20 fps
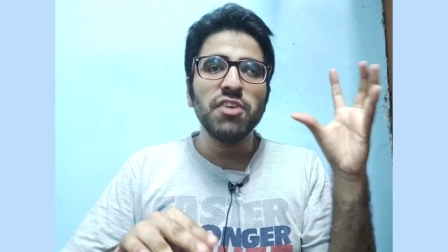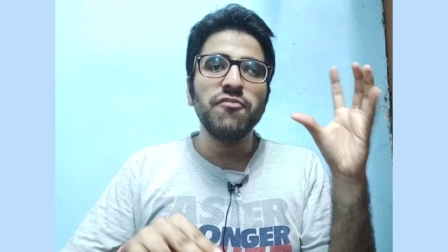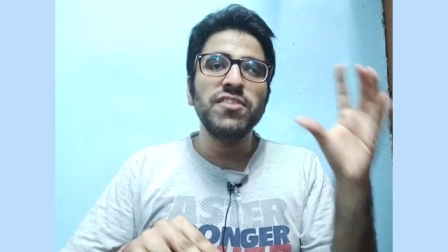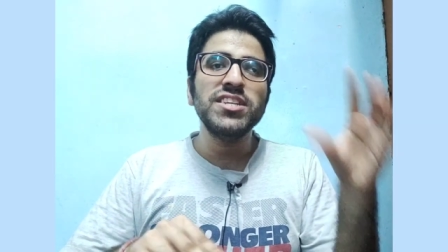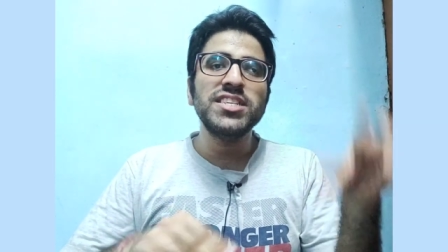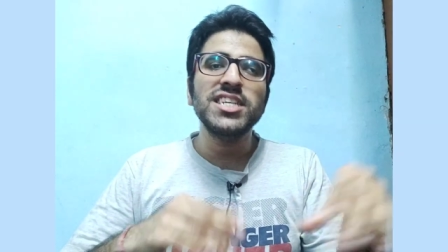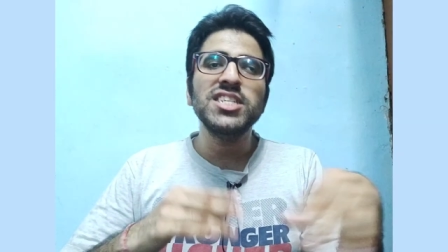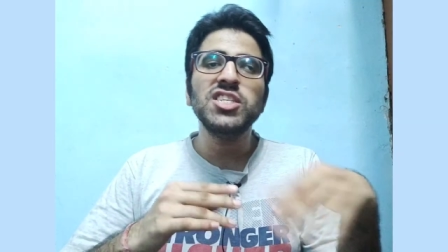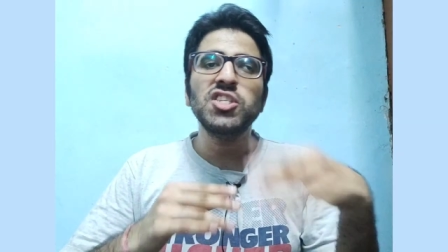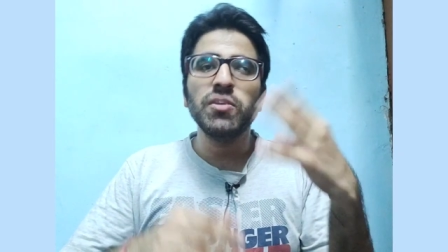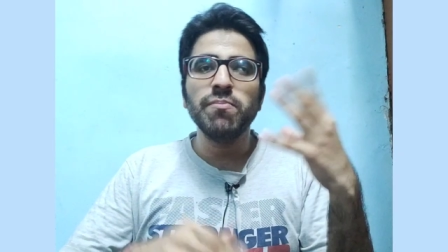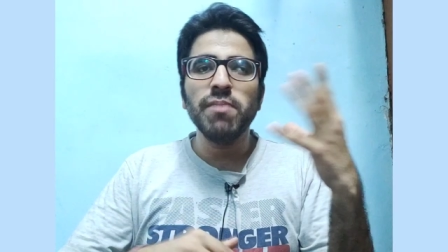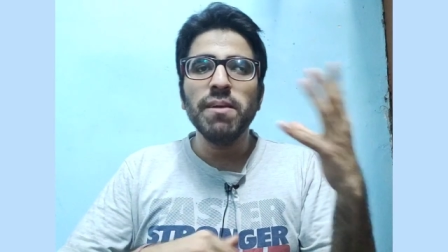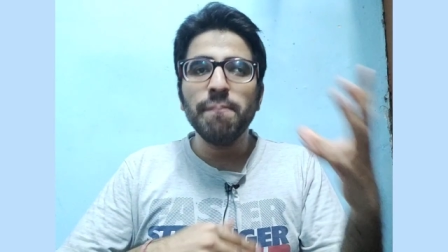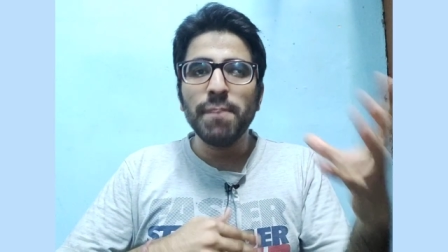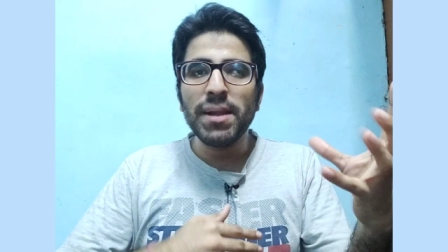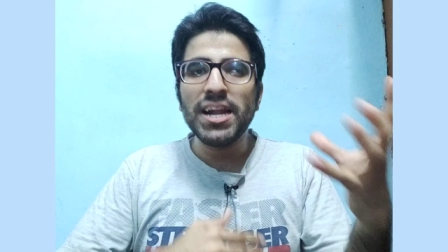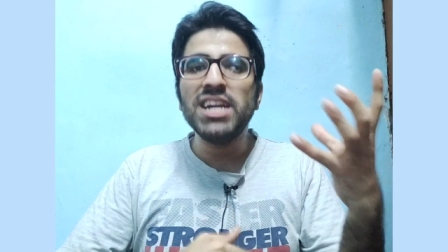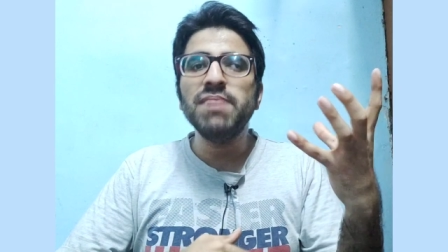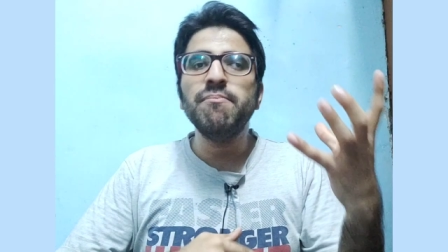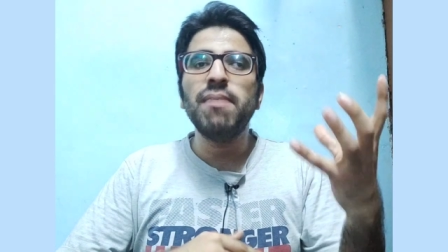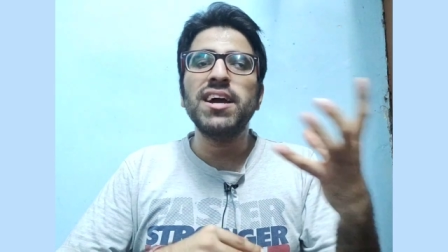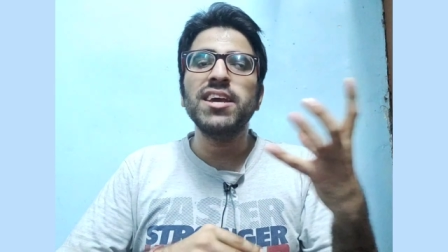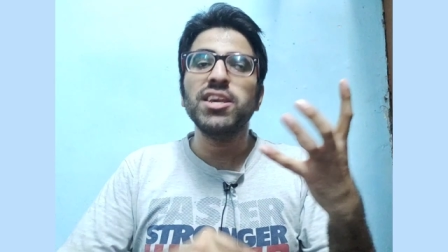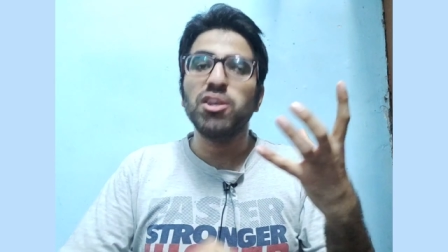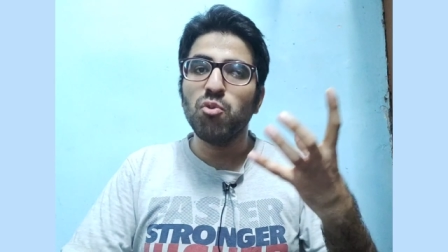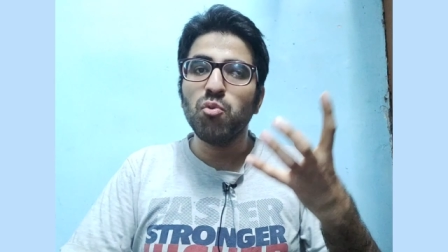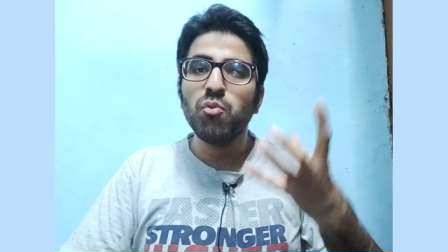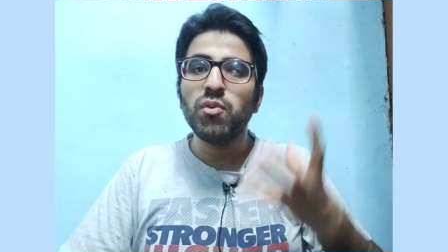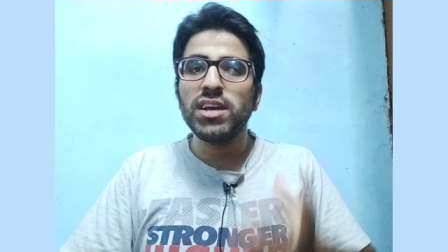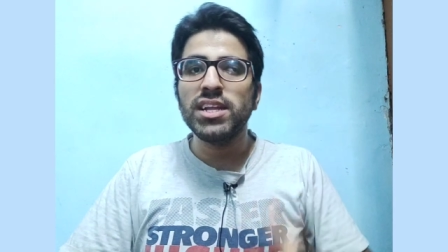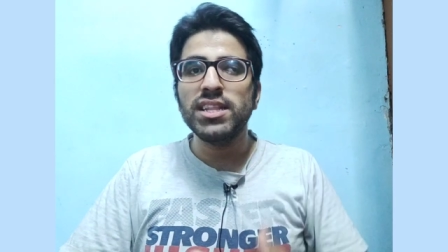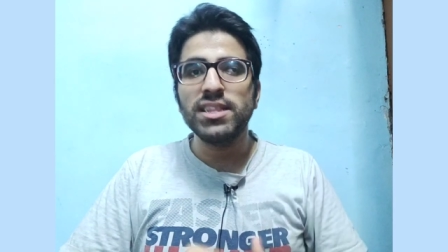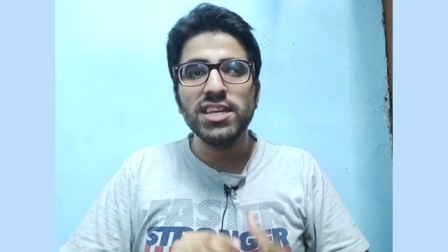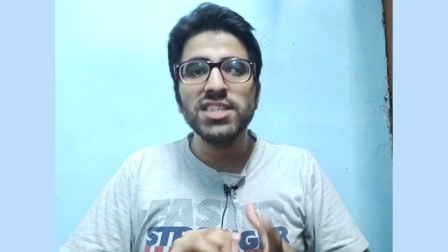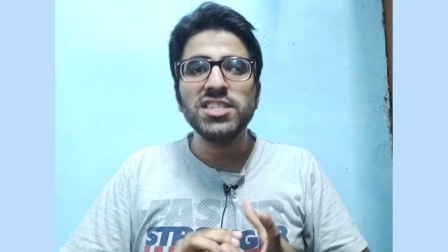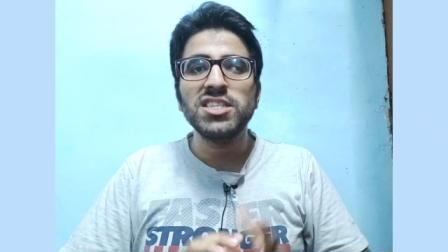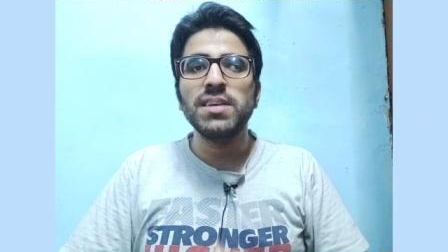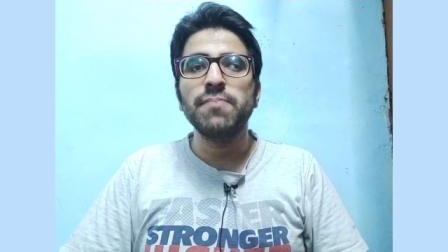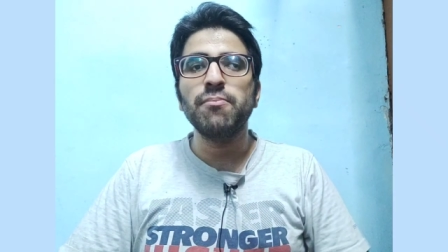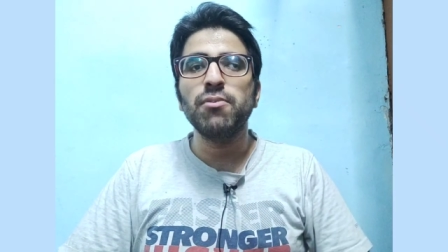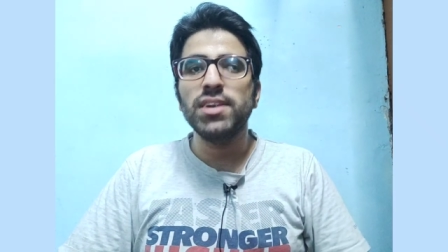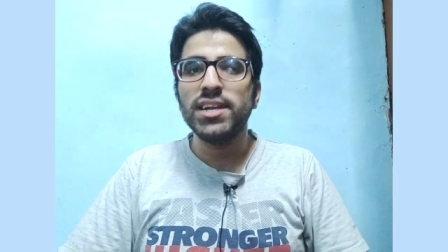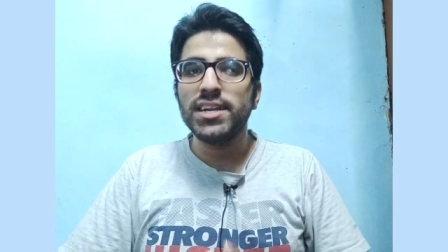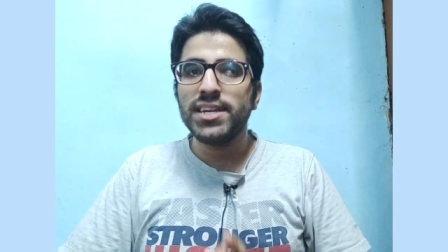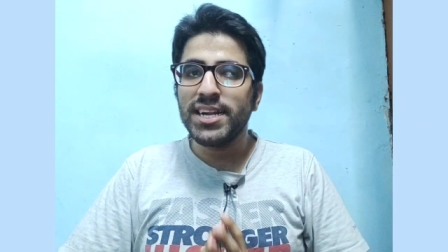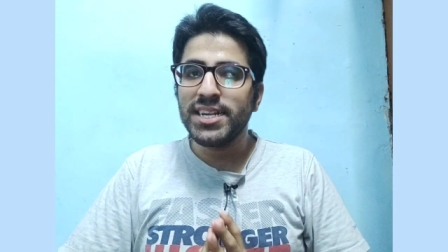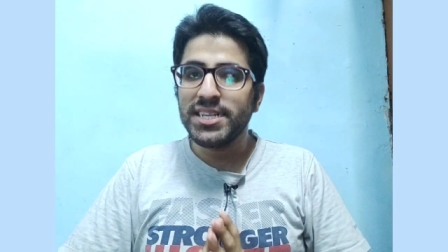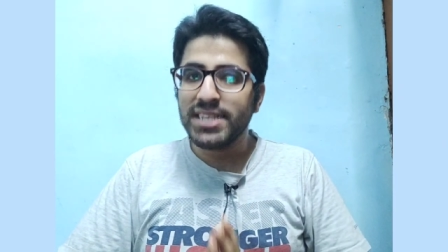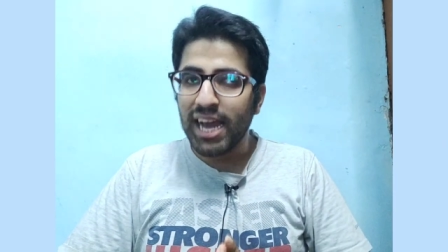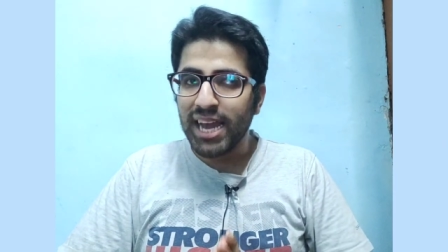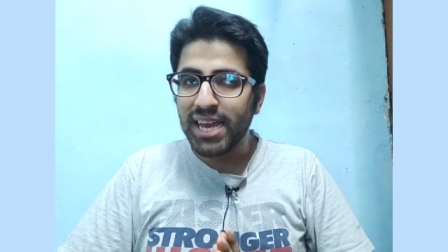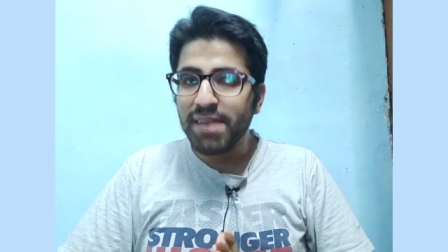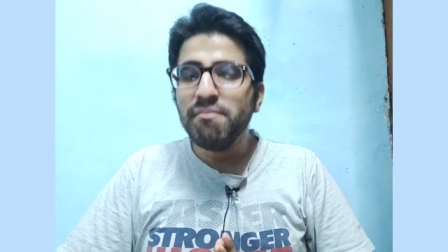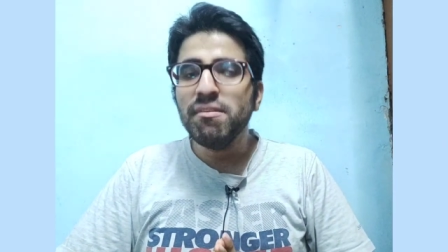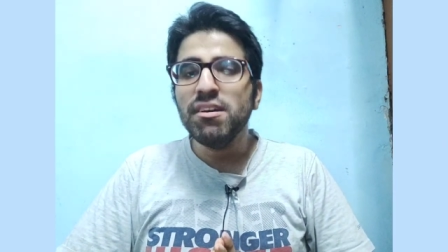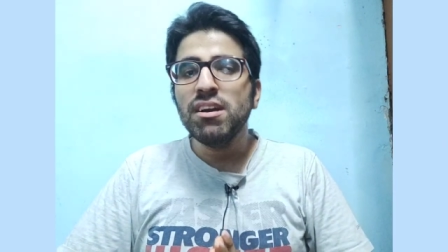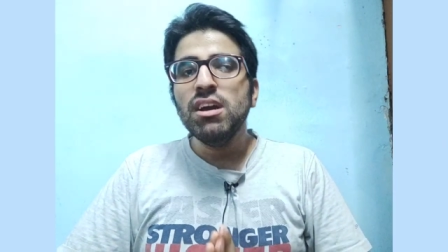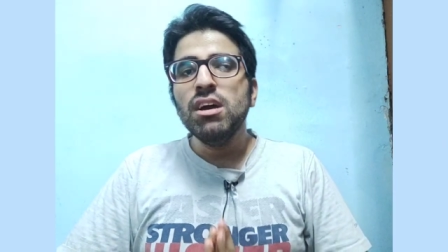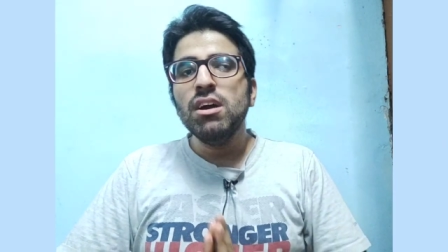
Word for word: which is to be paid by you in the stipulated time.